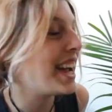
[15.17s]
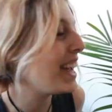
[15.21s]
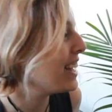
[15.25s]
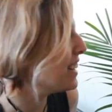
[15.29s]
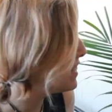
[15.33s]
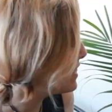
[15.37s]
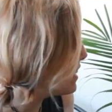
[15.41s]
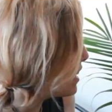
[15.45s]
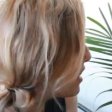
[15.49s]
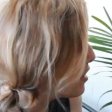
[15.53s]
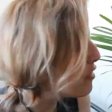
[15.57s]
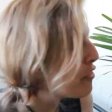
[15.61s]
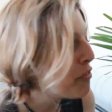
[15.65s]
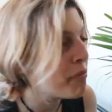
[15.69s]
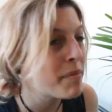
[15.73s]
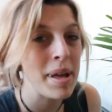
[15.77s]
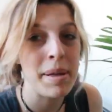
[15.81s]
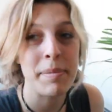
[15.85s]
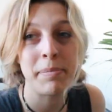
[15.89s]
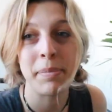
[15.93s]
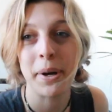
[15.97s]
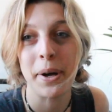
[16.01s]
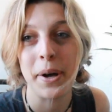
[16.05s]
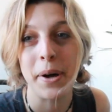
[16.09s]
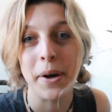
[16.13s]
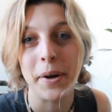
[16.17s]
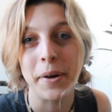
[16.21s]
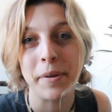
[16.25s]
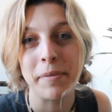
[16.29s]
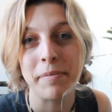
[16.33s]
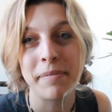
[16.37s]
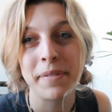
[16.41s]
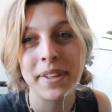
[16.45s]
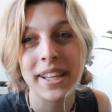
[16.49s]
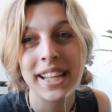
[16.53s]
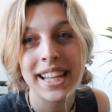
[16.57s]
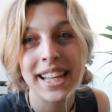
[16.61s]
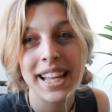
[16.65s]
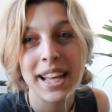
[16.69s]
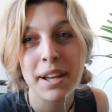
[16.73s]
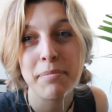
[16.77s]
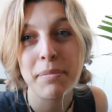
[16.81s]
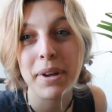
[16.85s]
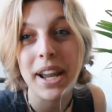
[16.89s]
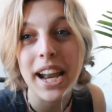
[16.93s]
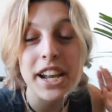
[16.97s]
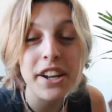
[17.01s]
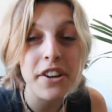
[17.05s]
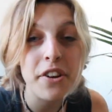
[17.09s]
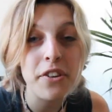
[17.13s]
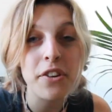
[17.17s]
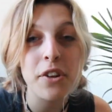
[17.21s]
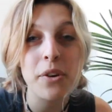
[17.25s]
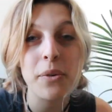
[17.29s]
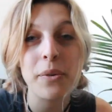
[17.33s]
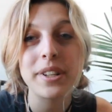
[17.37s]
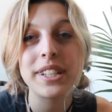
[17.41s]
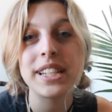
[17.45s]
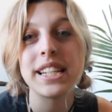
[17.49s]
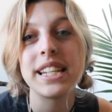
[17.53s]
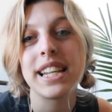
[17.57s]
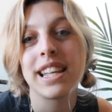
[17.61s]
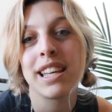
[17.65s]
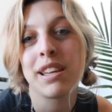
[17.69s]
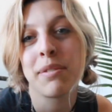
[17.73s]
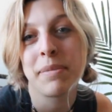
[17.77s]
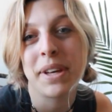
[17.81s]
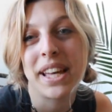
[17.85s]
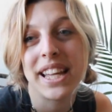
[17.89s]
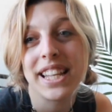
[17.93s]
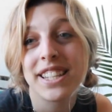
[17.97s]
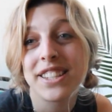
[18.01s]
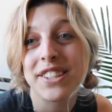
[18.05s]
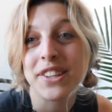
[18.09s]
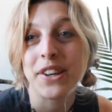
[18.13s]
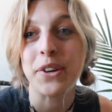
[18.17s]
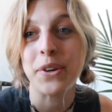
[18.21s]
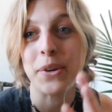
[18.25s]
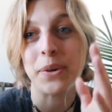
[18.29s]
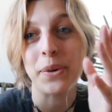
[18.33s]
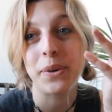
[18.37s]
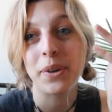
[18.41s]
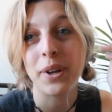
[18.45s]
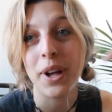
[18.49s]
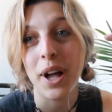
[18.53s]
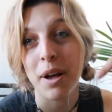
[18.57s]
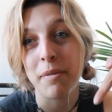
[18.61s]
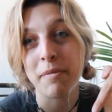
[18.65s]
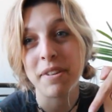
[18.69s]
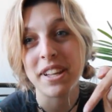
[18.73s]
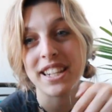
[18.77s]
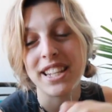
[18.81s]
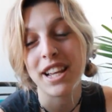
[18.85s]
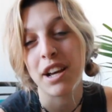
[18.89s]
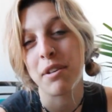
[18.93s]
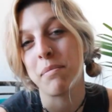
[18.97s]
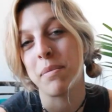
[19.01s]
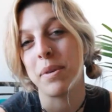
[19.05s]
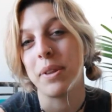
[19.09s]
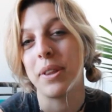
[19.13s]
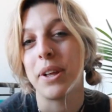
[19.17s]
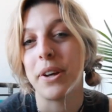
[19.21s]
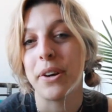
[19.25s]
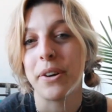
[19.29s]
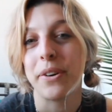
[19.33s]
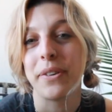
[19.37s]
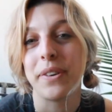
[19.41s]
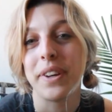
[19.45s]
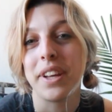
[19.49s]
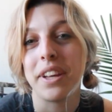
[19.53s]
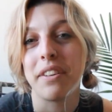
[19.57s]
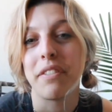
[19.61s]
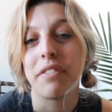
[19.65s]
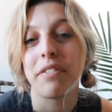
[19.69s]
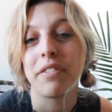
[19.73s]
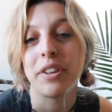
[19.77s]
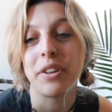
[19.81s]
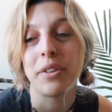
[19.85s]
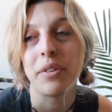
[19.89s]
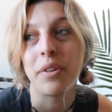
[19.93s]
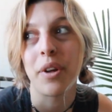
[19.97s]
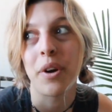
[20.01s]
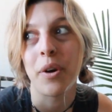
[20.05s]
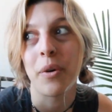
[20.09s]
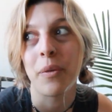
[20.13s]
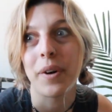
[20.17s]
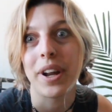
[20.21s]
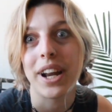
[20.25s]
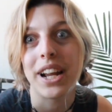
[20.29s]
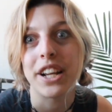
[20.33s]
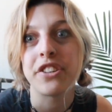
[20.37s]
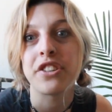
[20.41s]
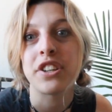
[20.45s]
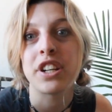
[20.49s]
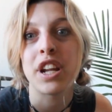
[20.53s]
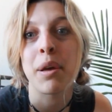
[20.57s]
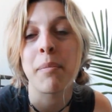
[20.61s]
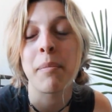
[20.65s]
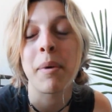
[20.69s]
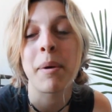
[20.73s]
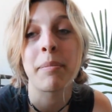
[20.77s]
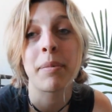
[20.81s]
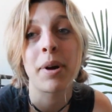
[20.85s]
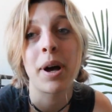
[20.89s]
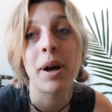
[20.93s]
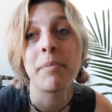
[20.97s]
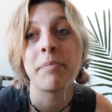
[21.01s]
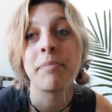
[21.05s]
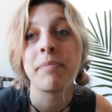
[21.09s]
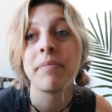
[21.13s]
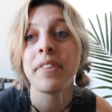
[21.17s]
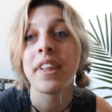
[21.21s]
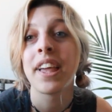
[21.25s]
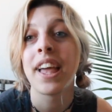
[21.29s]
I love my palm, but I don't know what to name it, so comment down below if you know what I should name my palm.